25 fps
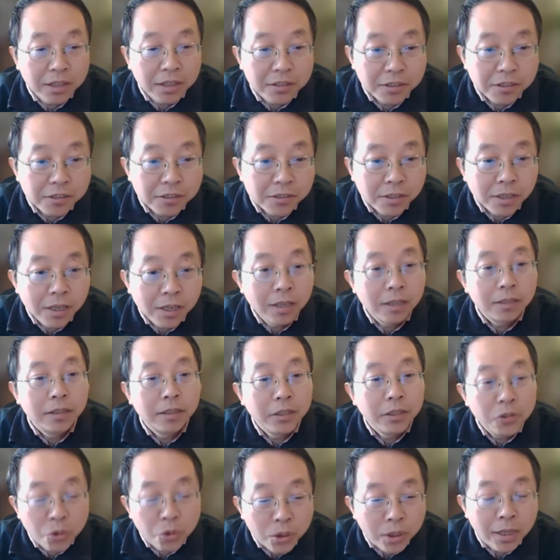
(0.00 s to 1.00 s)
to others,
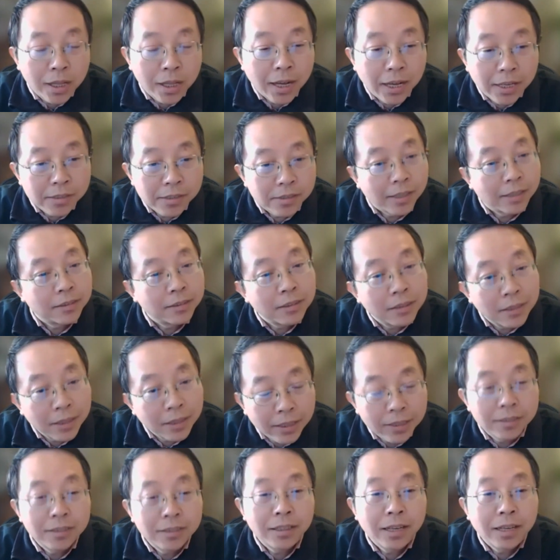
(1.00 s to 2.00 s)
then you realize that,
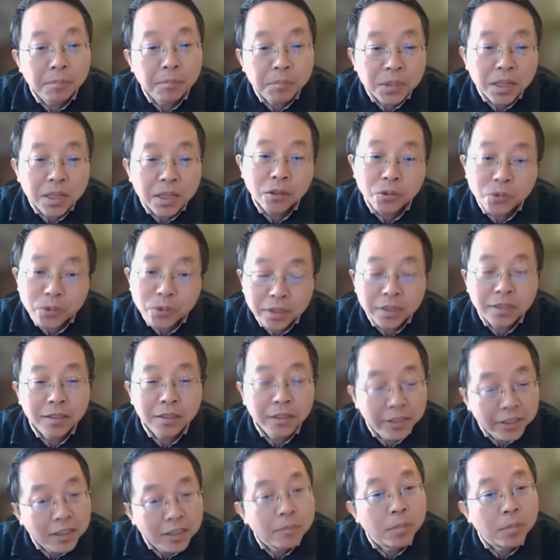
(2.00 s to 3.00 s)
hey, I'm not
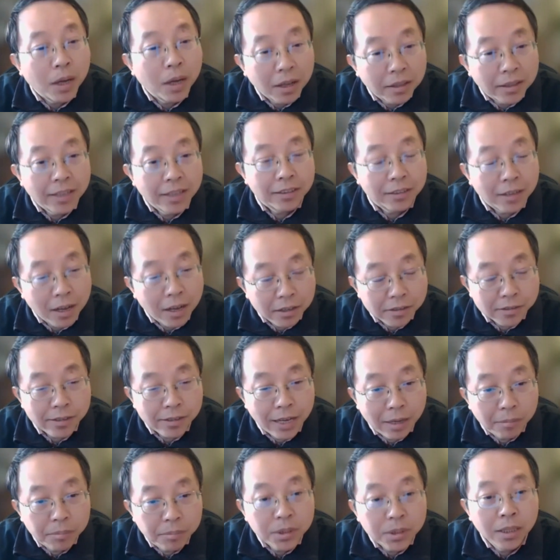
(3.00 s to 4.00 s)
really clear about that
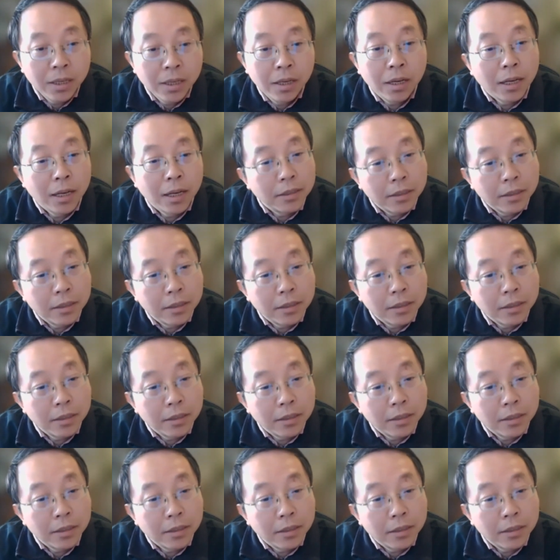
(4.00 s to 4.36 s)
concept.